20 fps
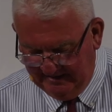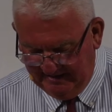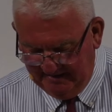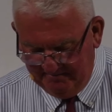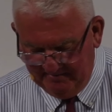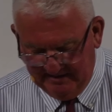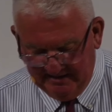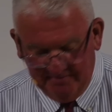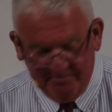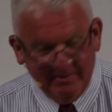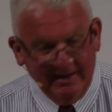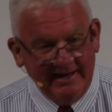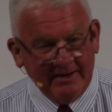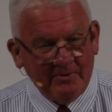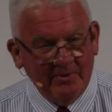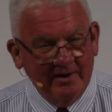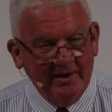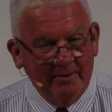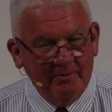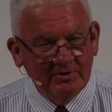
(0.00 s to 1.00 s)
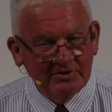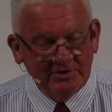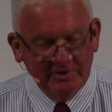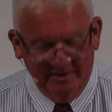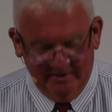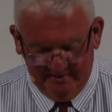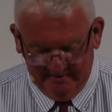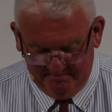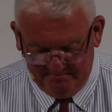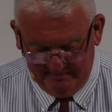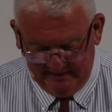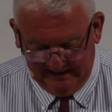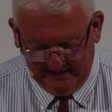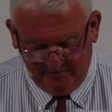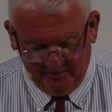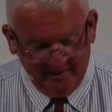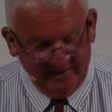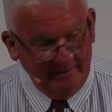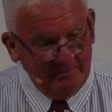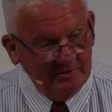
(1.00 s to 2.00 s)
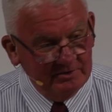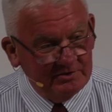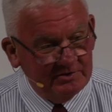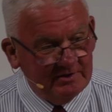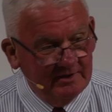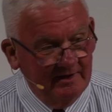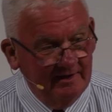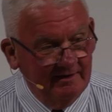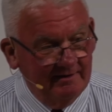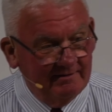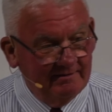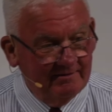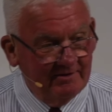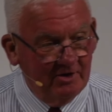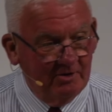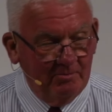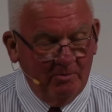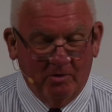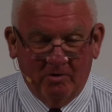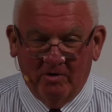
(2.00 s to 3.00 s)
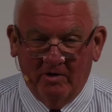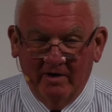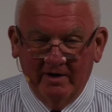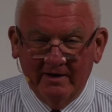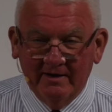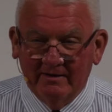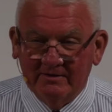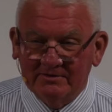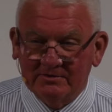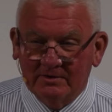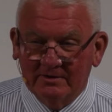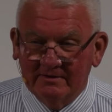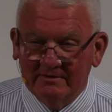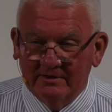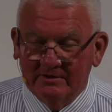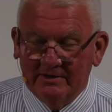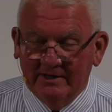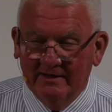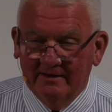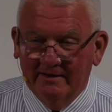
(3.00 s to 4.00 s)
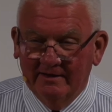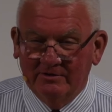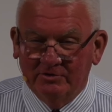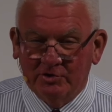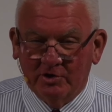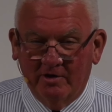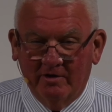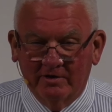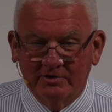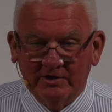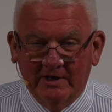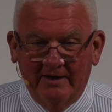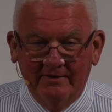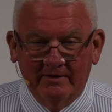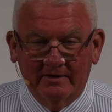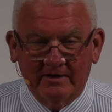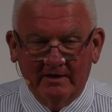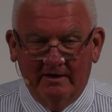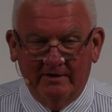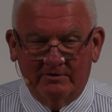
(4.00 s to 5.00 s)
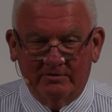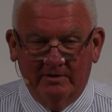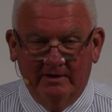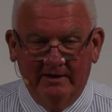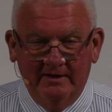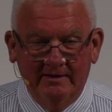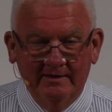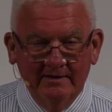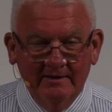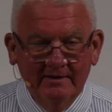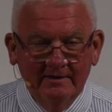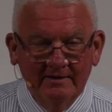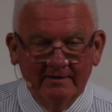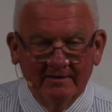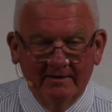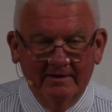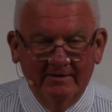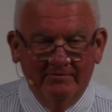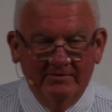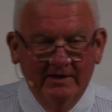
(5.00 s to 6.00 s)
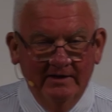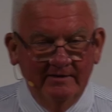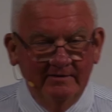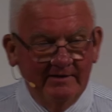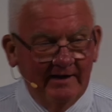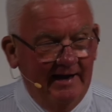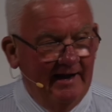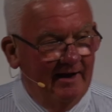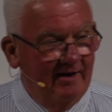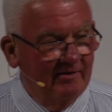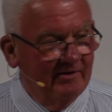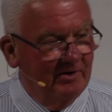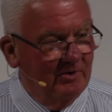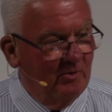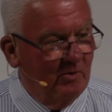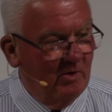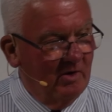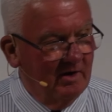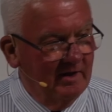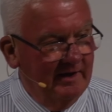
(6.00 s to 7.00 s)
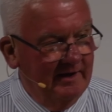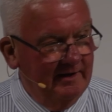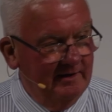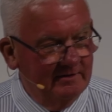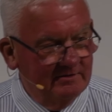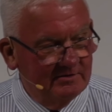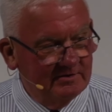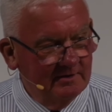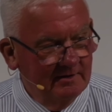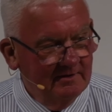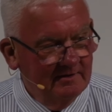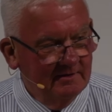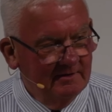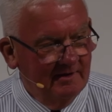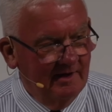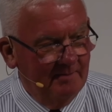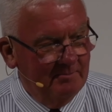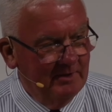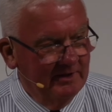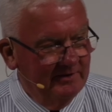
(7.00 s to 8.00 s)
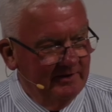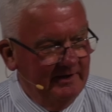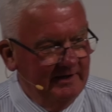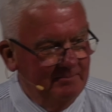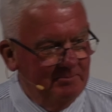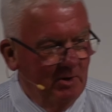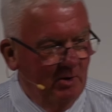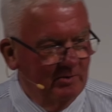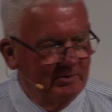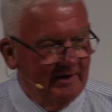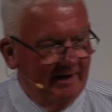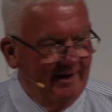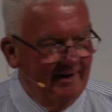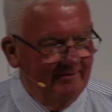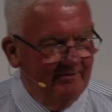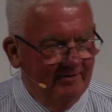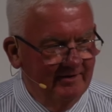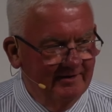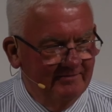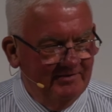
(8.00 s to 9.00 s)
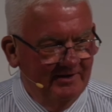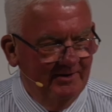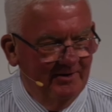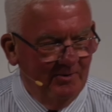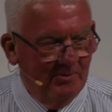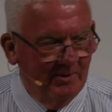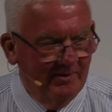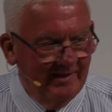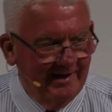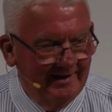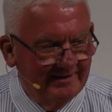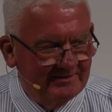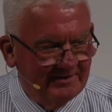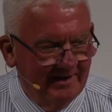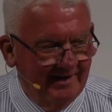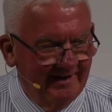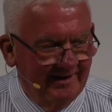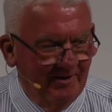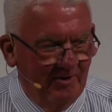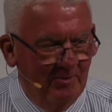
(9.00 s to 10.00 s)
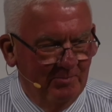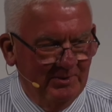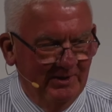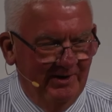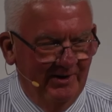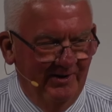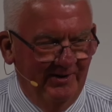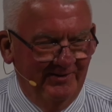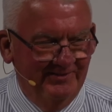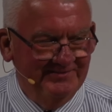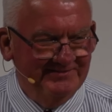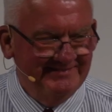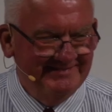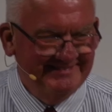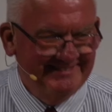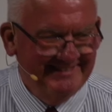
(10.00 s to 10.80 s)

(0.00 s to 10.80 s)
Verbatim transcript: Amen. Back when I was a back when I was a little boy, I was attending church out in the country. Lived in town in Orleans, up by the Depot Tavern. If you know where that's at, I hope you don't.